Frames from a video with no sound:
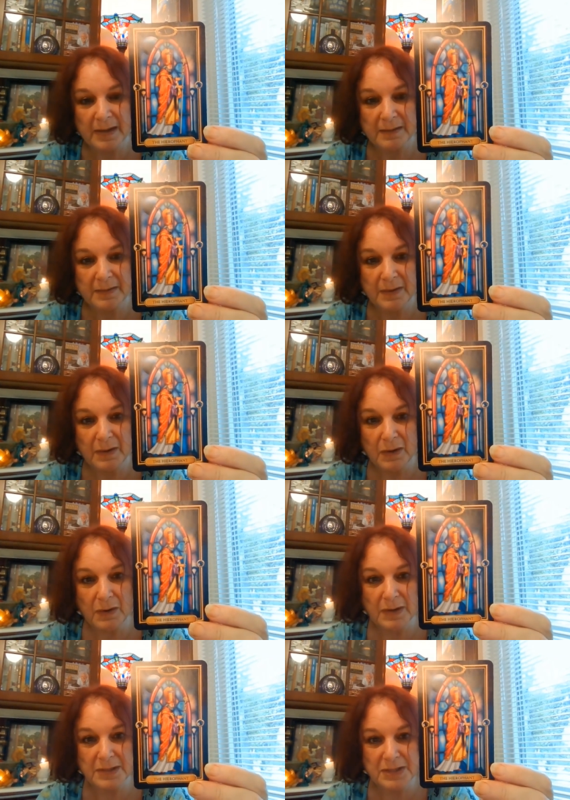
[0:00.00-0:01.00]
Uh, her,
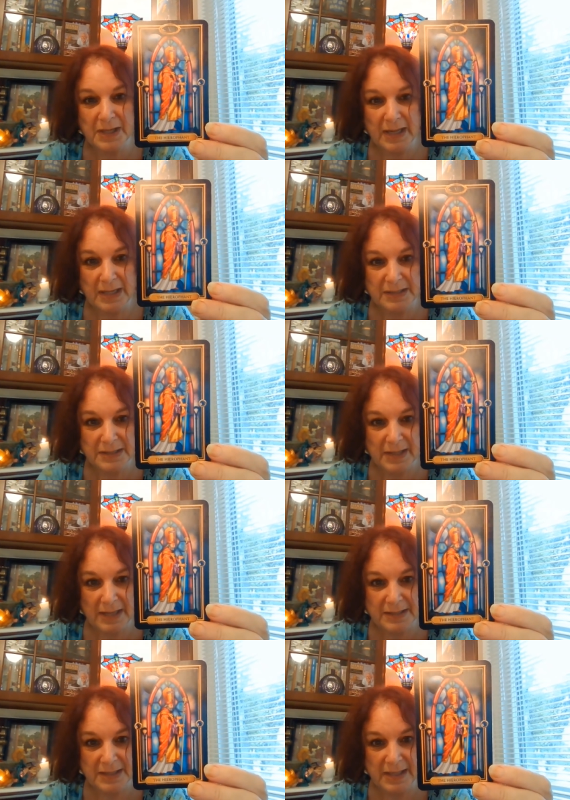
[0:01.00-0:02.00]
her is, is
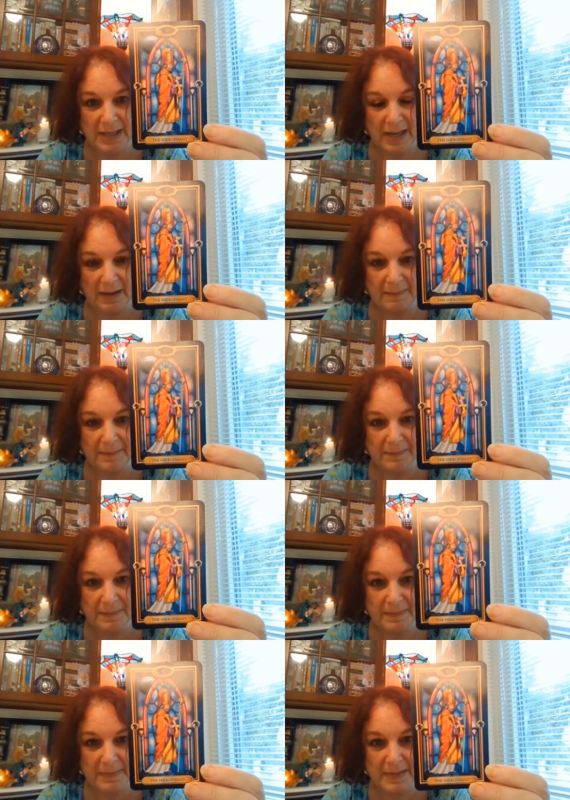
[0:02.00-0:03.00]
as the, um,
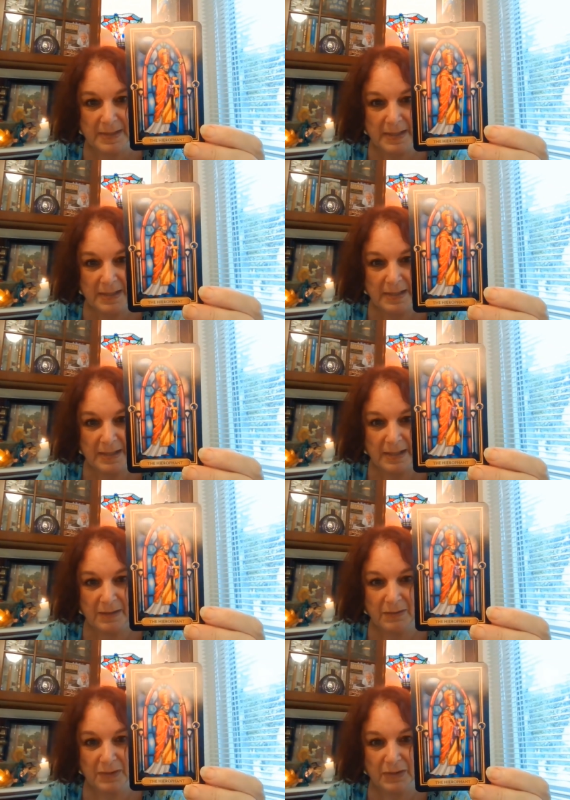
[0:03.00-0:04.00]
you
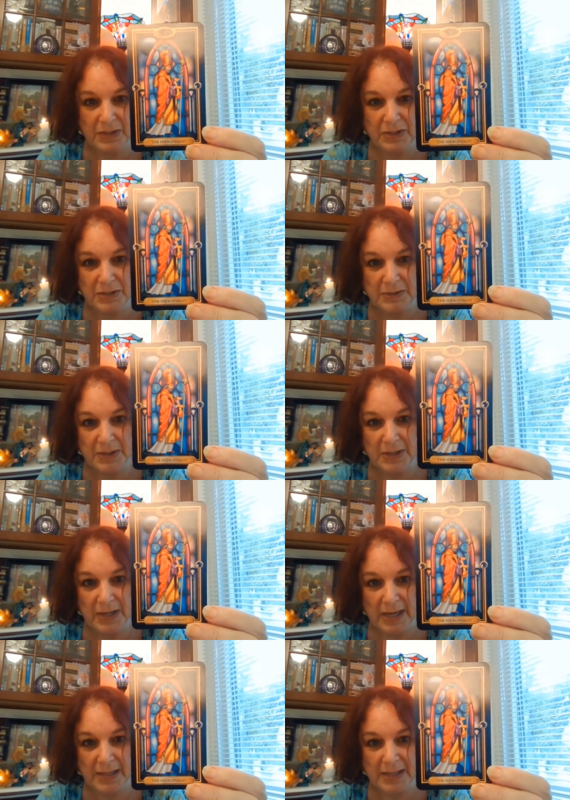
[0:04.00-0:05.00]
know, the good
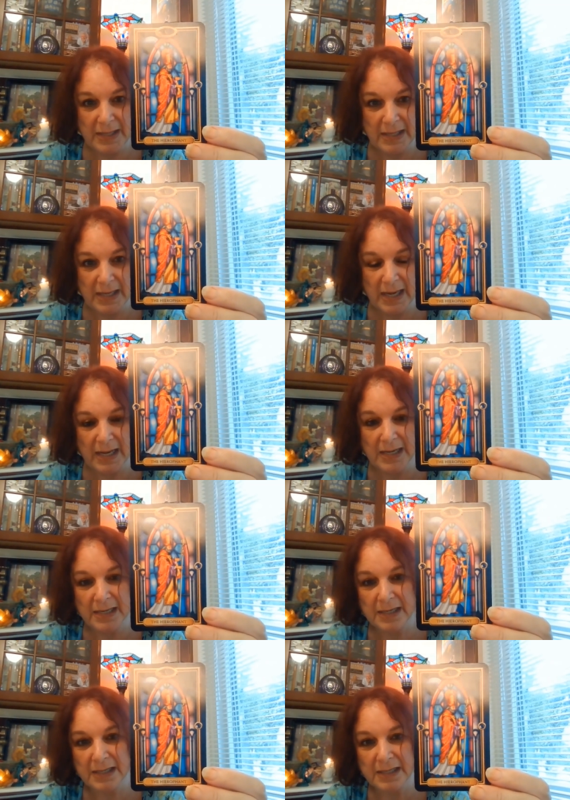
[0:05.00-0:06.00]
doer, and the, uh,
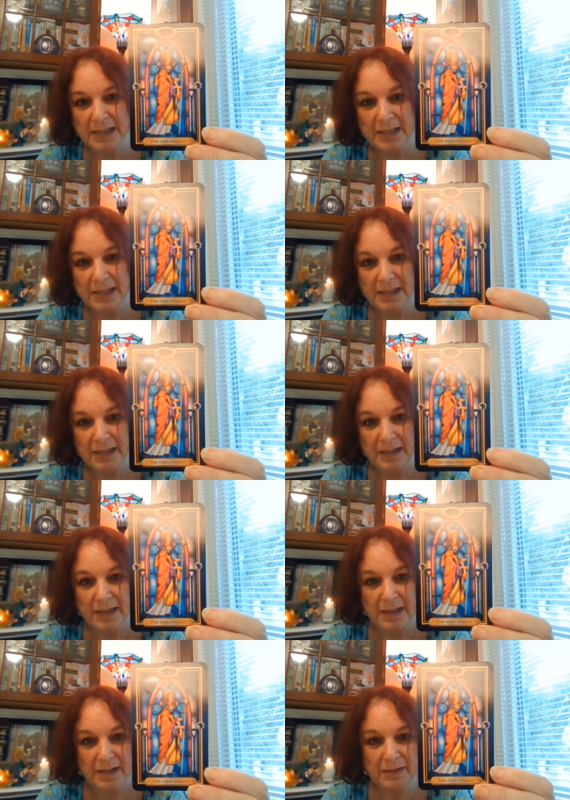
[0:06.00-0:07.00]

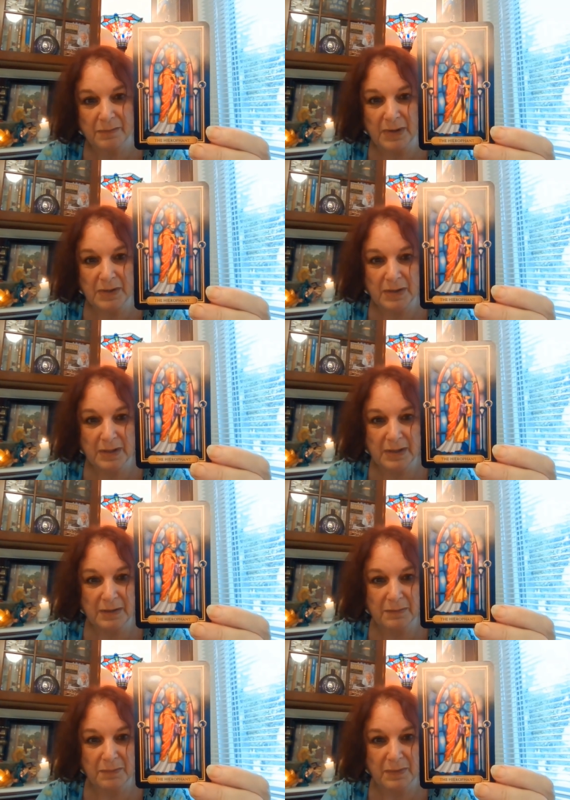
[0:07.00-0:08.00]
the one, who, you
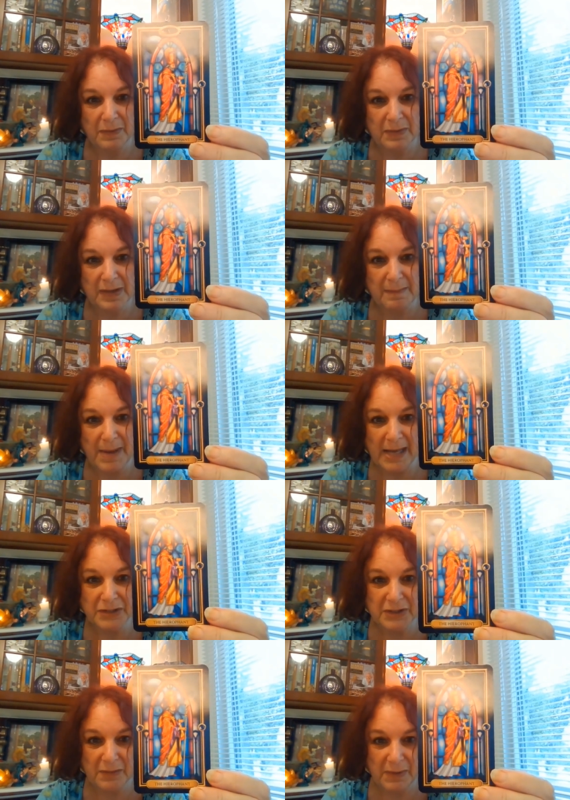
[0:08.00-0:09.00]
know, who, the
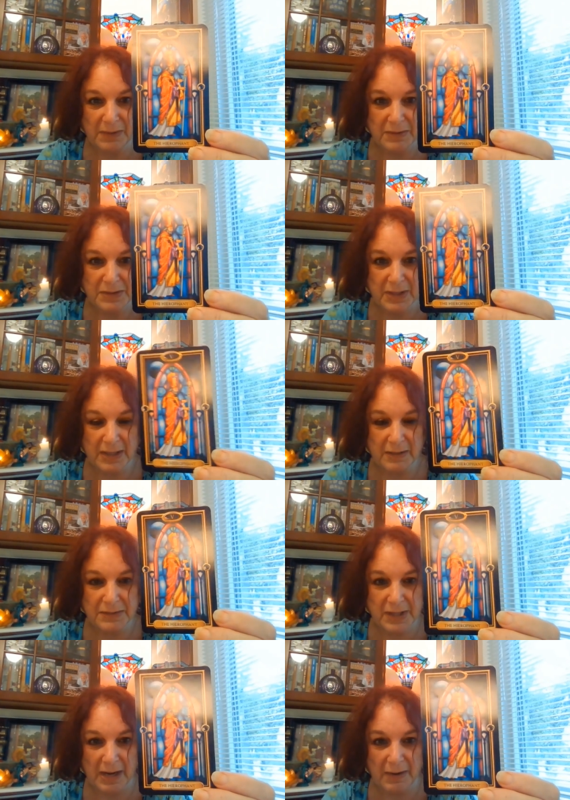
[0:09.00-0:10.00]
compassionate one, who's, uh,
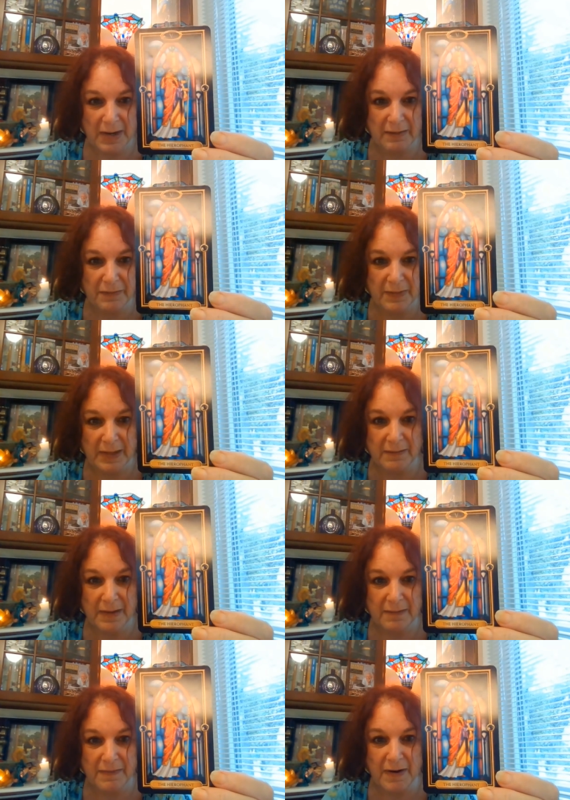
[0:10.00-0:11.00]
who's caring for the
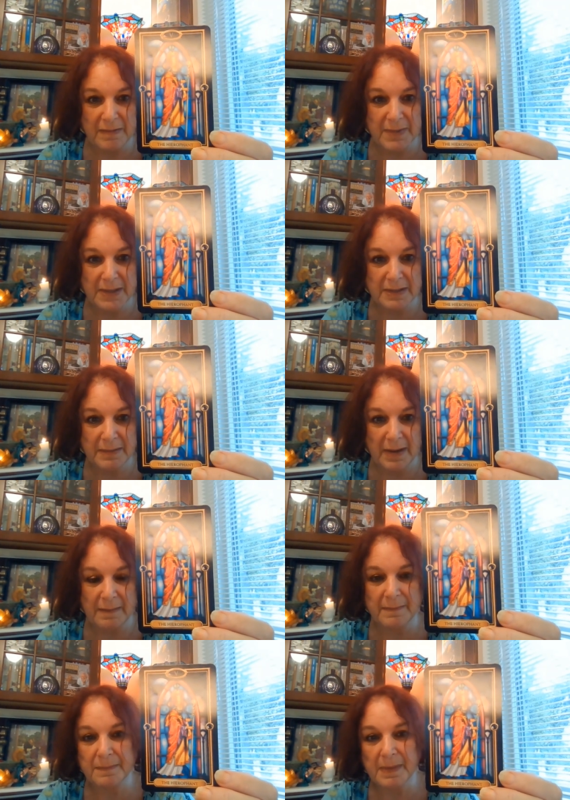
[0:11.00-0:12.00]
environment
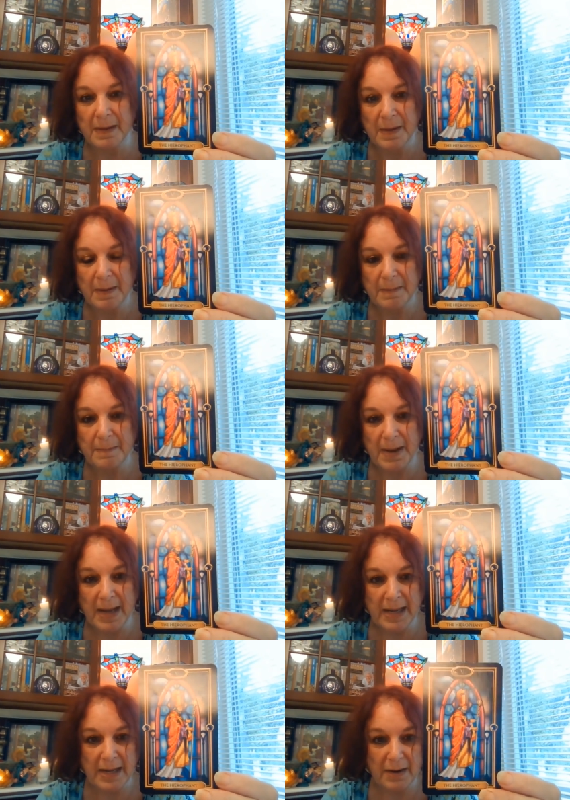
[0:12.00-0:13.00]
um,
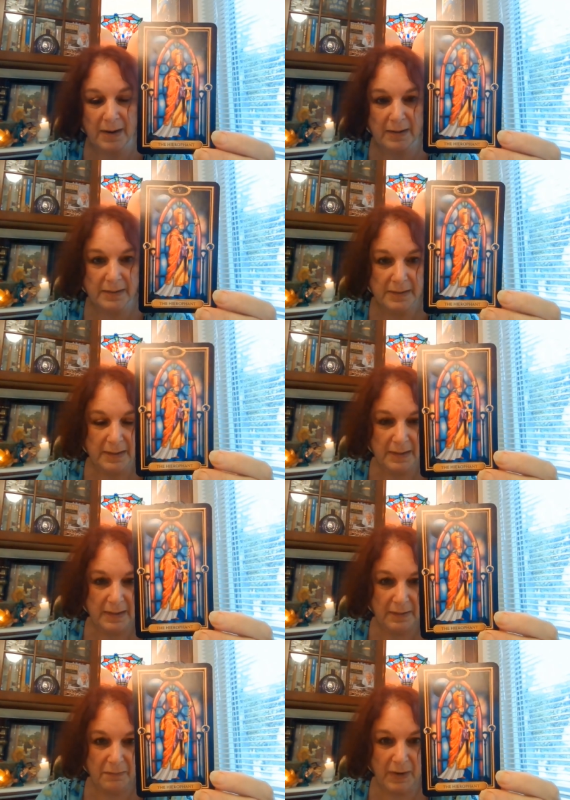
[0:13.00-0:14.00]
by uh,
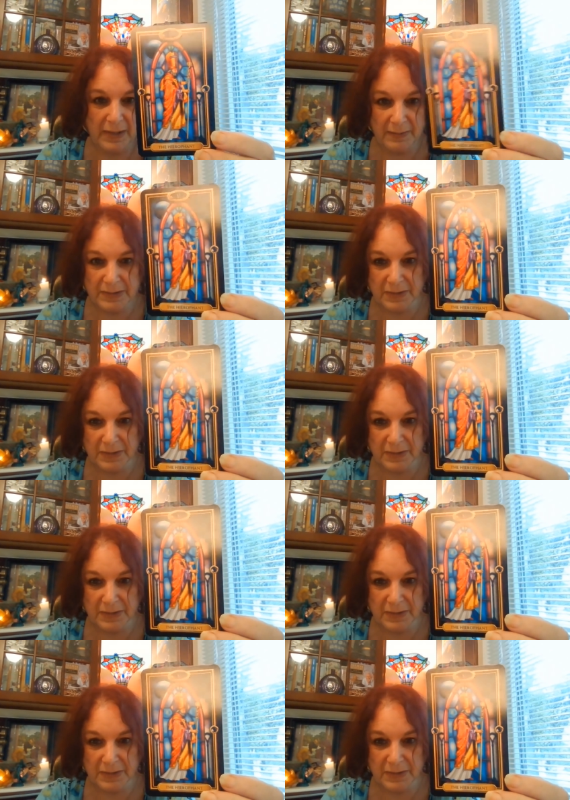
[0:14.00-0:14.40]
running this